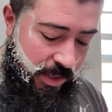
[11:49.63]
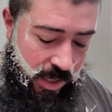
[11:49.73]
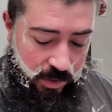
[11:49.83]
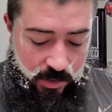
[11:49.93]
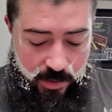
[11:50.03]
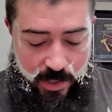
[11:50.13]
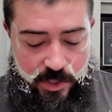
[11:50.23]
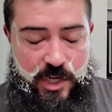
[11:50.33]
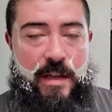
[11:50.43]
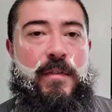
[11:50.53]
got good at
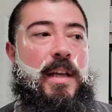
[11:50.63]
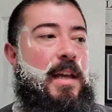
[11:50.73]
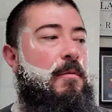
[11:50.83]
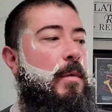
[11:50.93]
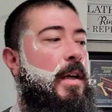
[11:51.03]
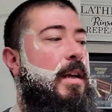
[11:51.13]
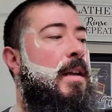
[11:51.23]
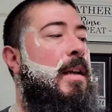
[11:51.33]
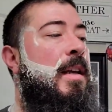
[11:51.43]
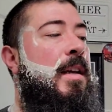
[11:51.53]
shaving, and when
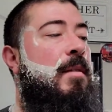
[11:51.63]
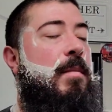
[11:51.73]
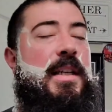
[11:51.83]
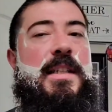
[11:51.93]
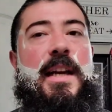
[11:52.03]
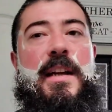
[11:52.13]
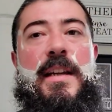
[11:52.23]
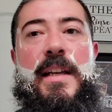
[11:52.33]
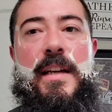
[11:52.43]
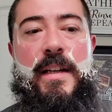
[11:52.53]
my
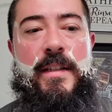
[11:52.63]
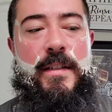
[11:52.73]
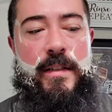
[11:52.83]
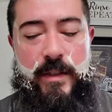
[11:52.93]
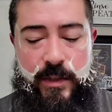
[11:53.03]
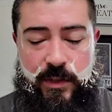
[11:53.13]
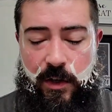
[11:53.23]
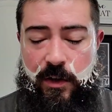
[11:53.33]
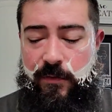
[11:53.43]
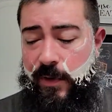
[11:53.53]
technique
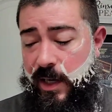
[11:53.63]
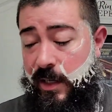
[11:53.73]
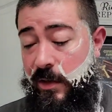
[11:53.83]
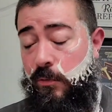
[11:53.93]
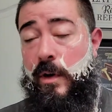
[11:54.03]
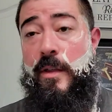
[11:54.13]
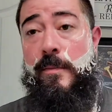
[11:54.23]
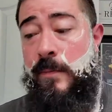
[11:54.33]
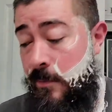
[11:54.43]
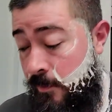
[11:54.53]
started finding a rhythm,
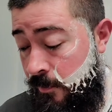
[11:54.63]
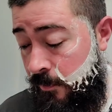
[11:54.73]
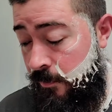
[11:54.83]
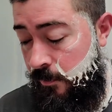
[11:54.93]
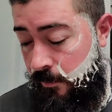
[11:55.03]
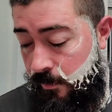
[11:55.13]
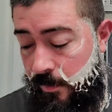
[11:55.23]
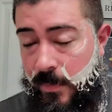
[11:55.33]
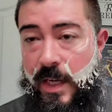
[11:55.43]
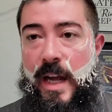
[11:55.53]

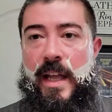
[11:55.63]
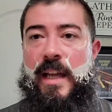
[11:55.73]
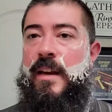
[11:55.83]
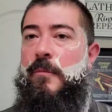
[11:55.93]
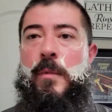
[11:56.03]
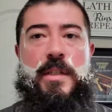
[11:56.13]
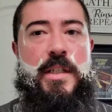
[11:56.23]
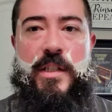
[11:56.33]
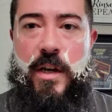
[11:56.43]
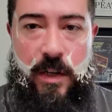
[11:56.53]
and once it
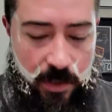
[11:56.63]
started